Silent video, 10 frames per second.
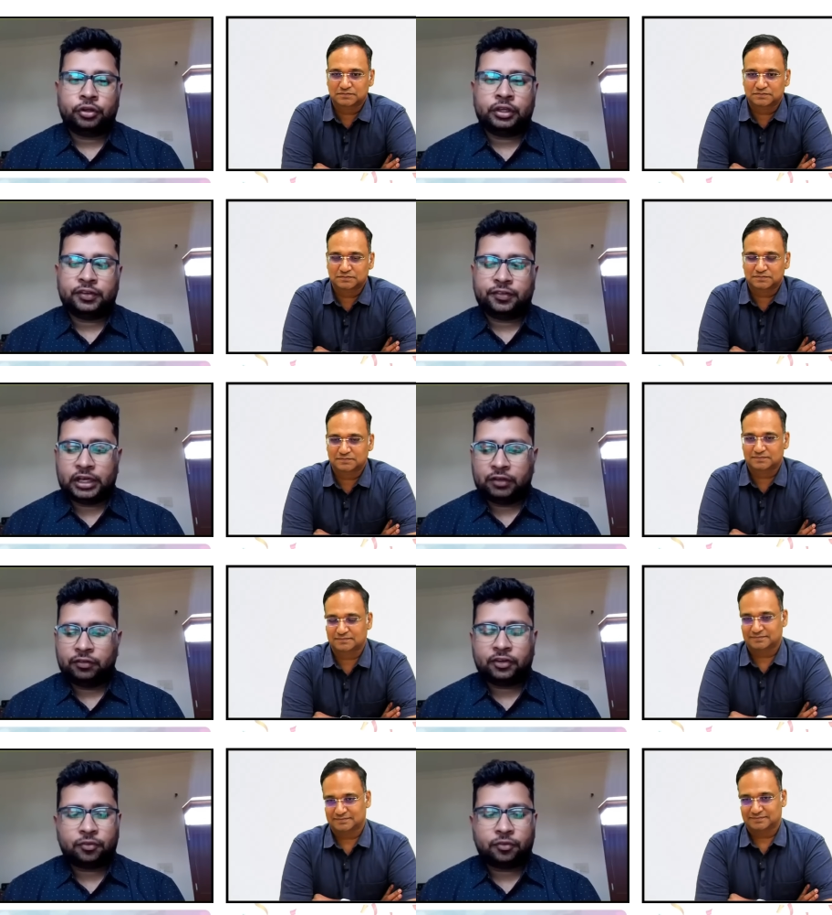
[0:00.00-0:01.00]
Speaker 1: the
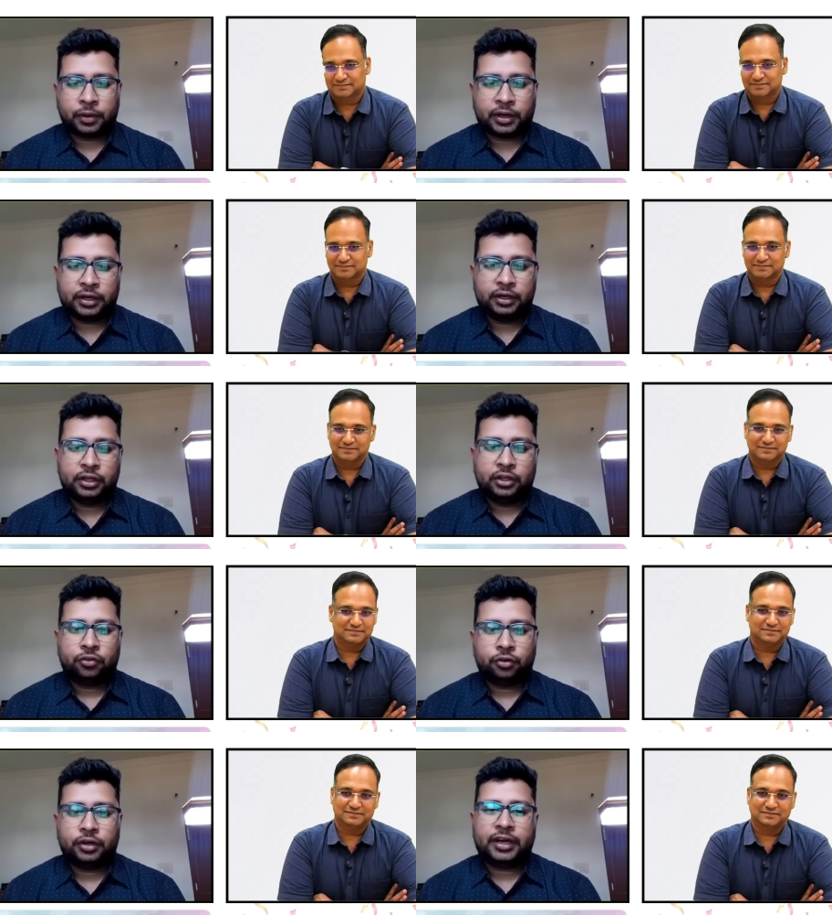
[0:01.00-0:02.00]
CTVS part.
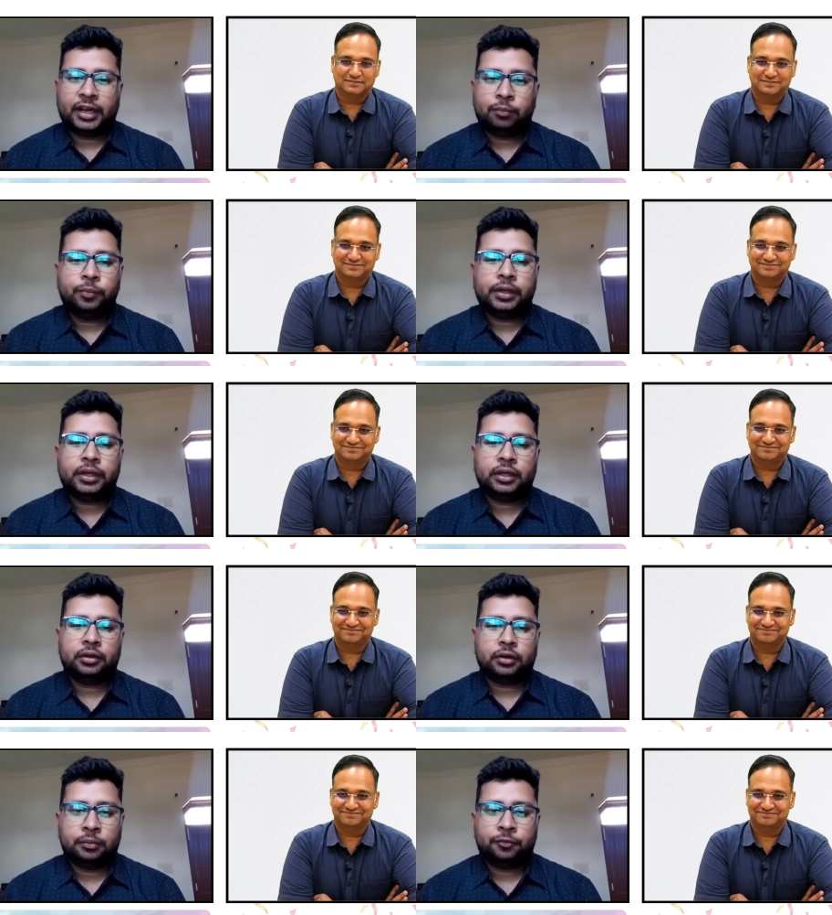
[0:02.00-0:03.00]
So it helped
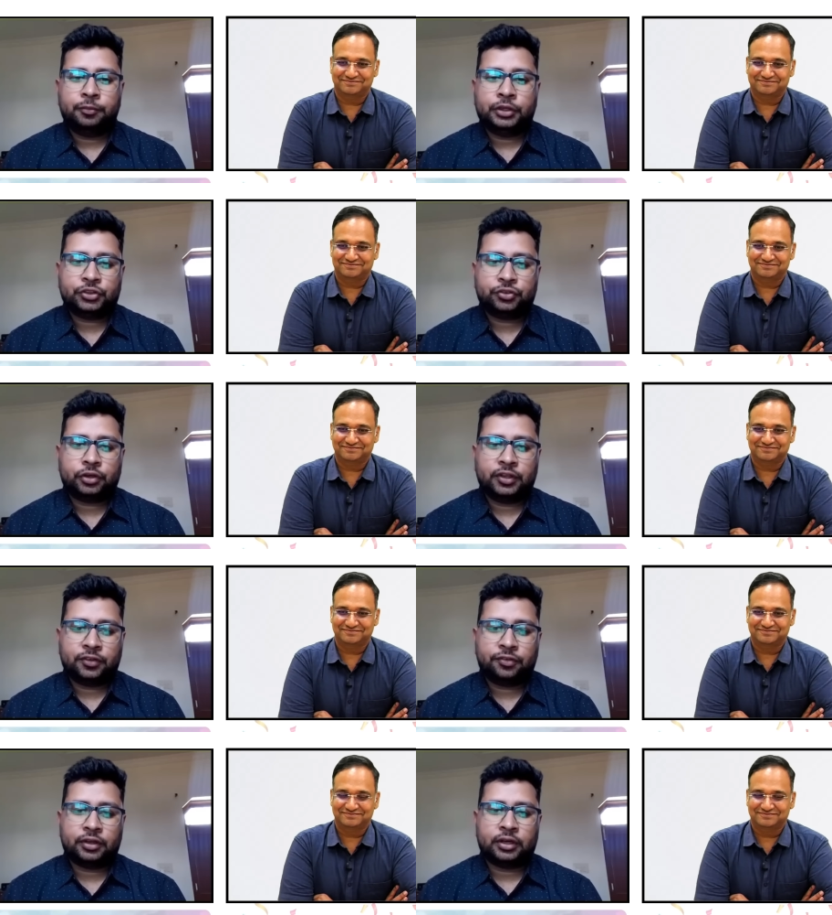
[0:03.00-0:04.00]
me much for
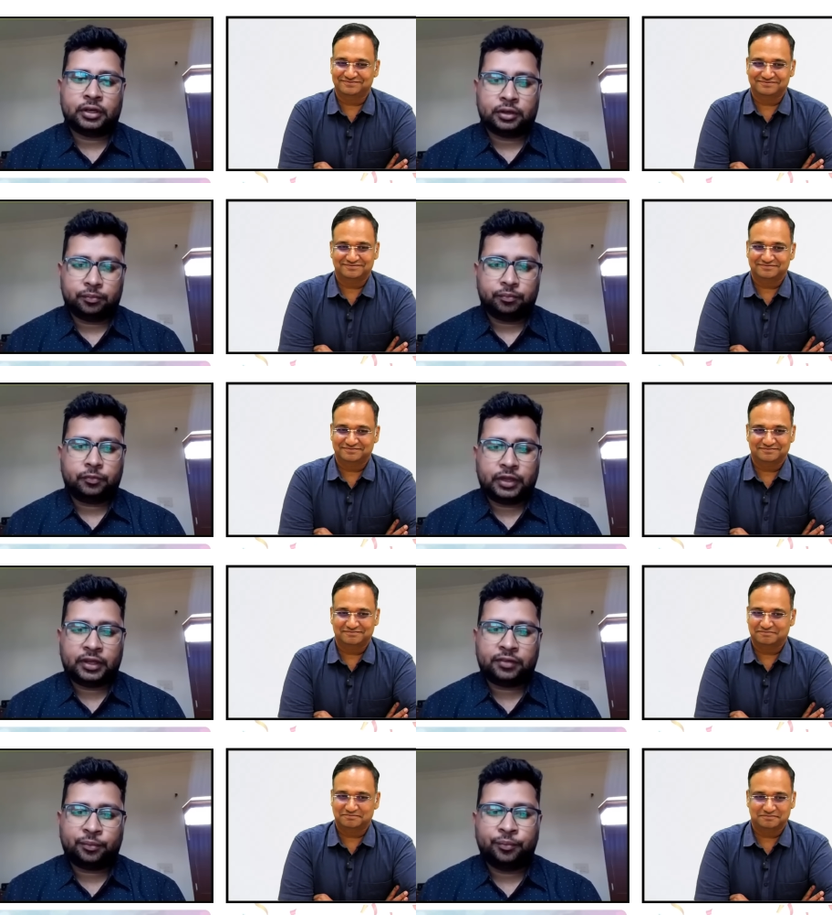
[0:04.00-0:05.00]
this
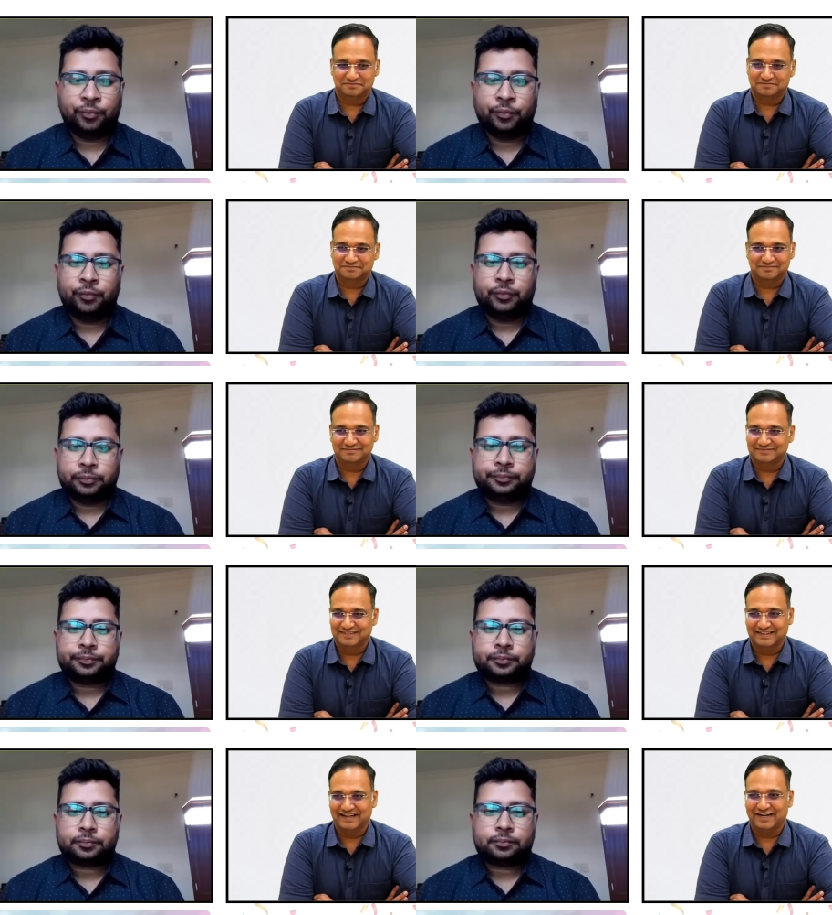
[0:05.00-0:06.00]
exam.
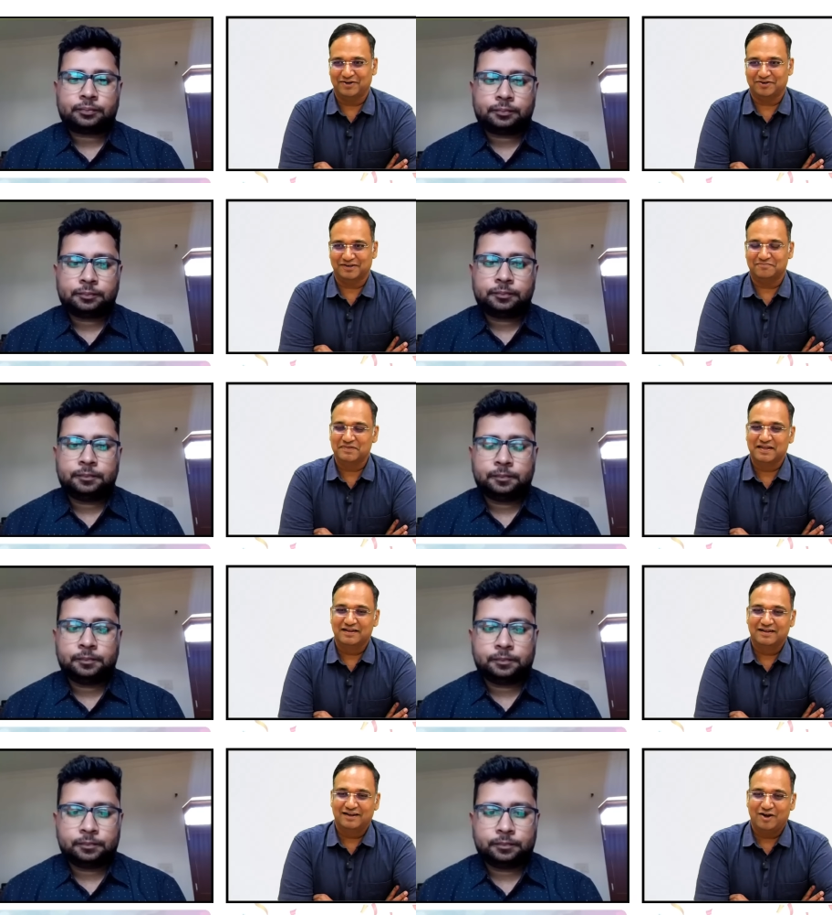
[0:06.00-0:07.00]
Speaker 2: Great, Doctor.
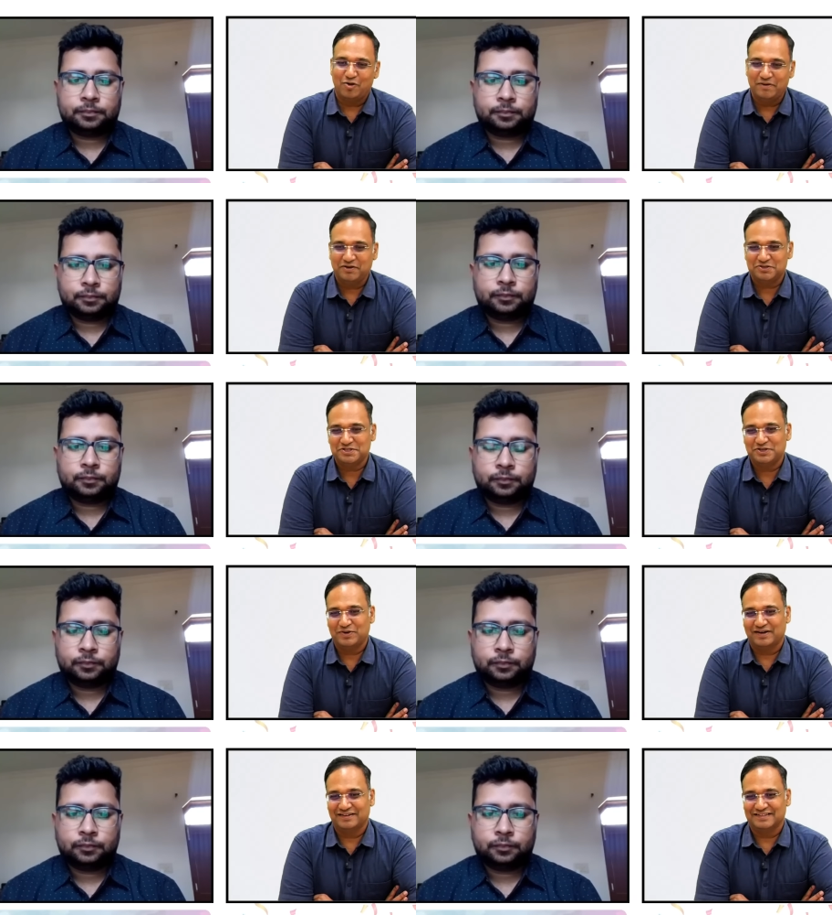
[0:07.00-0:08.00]
How many questions did you
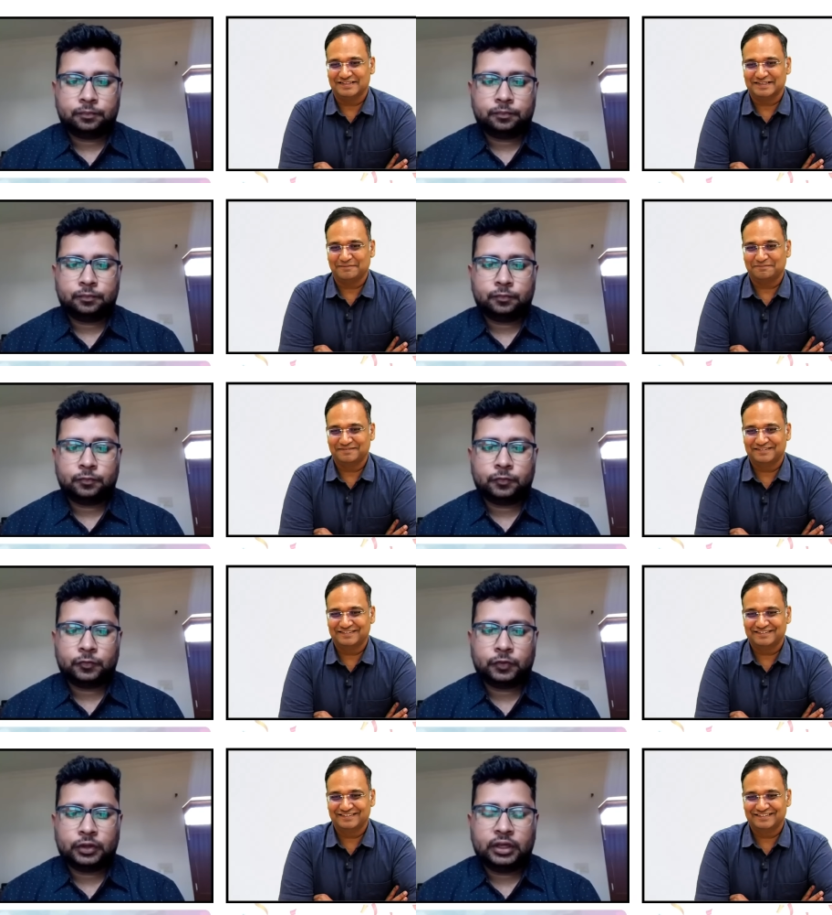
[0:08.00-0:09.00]
done in this exam?
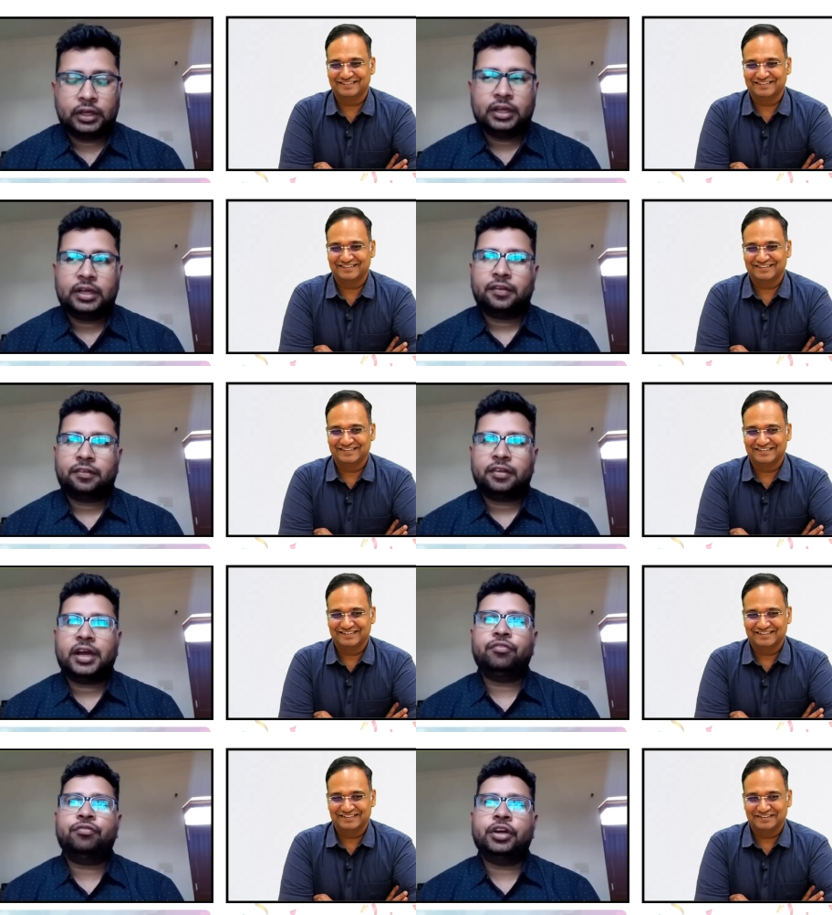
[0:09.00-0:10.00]
Speaker 1: Sir, I
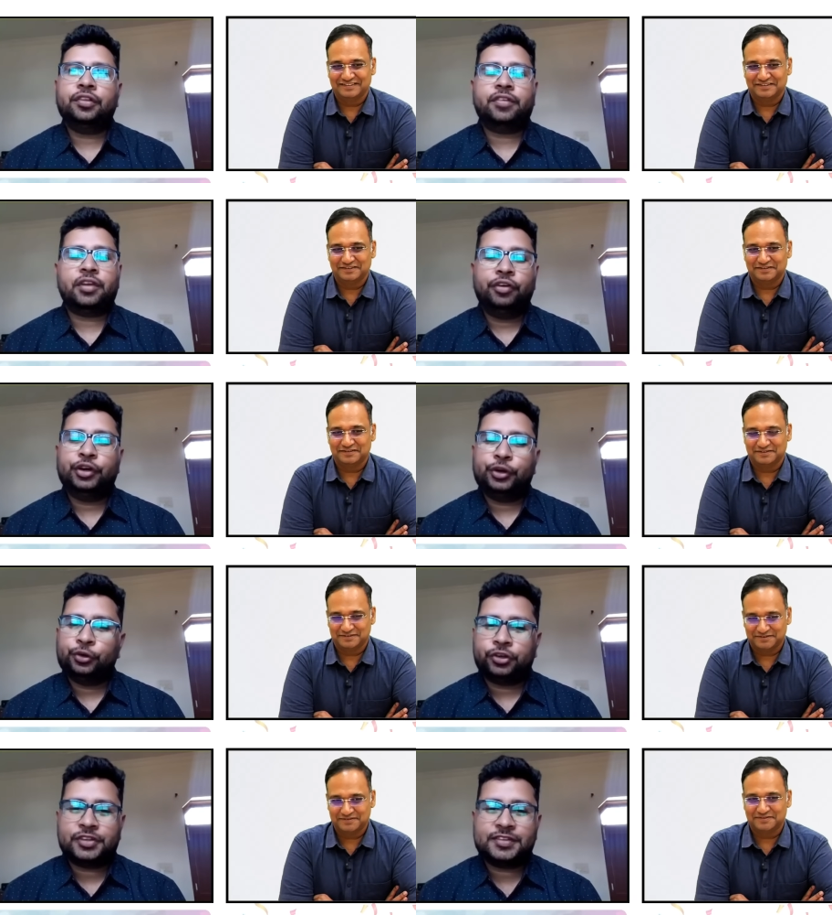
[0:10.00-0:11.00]
have done 72
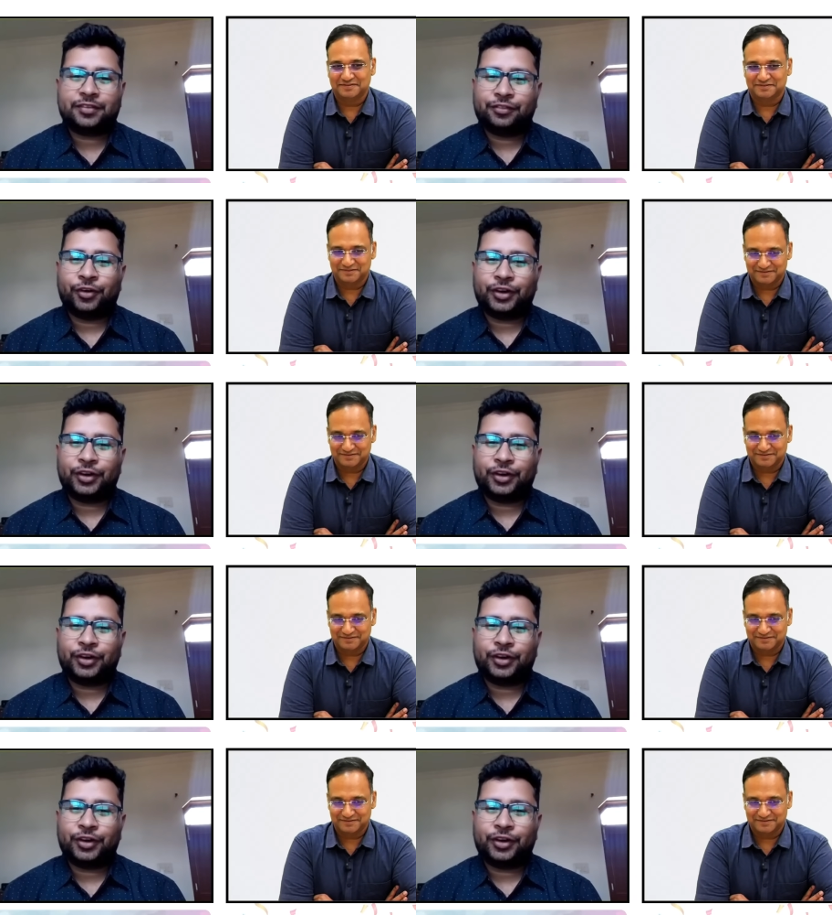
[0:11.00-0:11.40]
questions. I have not